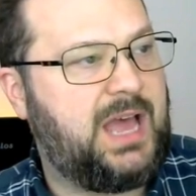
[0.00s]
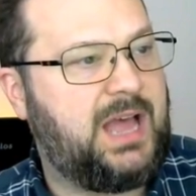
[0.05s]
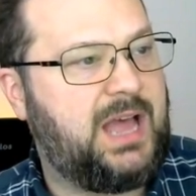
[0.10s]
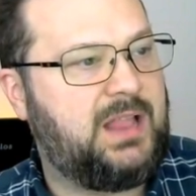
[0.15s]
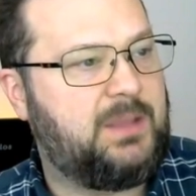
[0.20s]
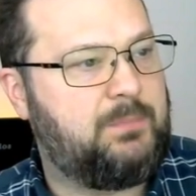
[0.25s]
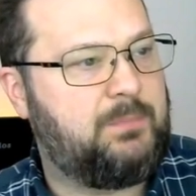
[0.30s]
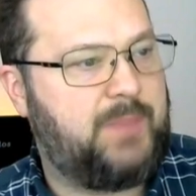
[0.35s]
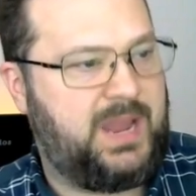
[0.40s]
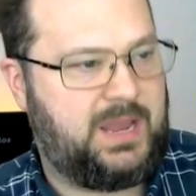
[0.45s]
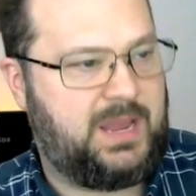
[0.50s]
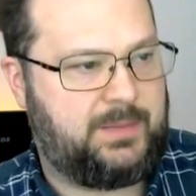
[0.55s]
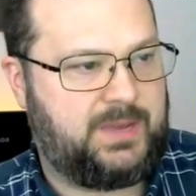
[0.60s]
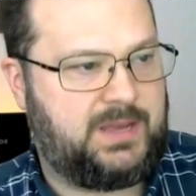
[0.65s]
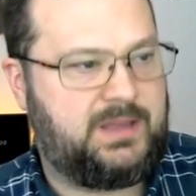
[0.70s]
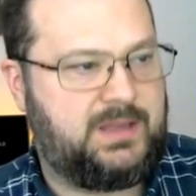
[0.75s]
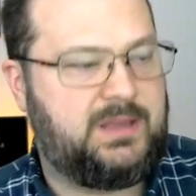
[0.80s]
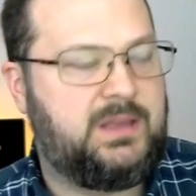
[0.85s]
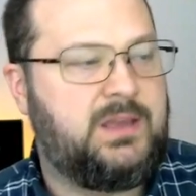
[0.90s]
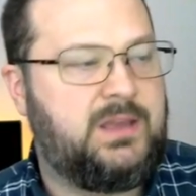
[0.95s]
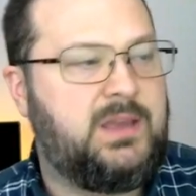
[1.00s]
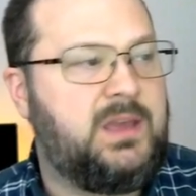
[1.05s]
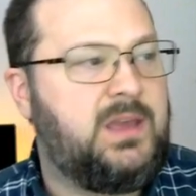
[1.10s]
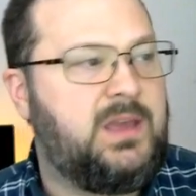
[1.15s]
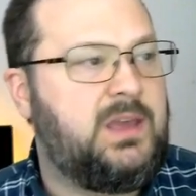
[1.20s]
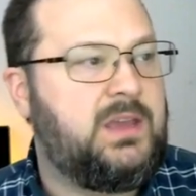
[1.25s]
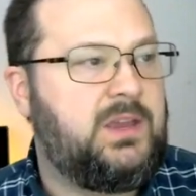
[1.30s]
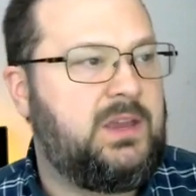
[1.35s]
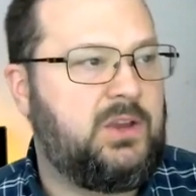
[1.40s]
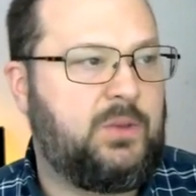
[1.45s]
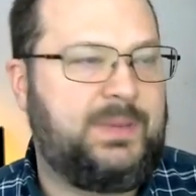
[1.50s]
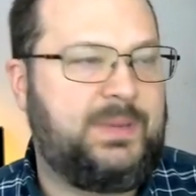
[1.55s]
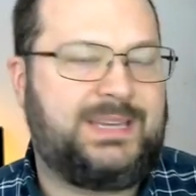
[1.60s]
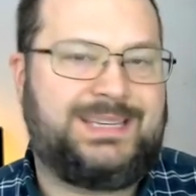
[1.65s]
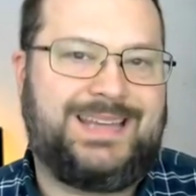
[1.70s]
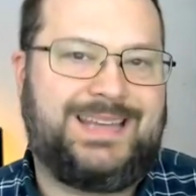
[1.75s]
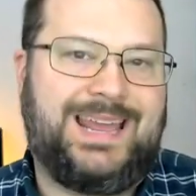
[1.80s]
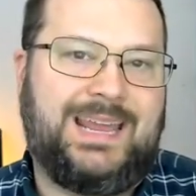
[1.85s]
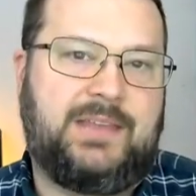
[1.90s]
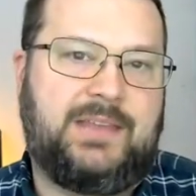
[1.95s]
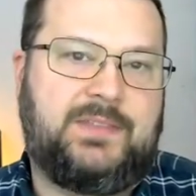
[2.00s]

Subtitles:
Alabama. You'll be staying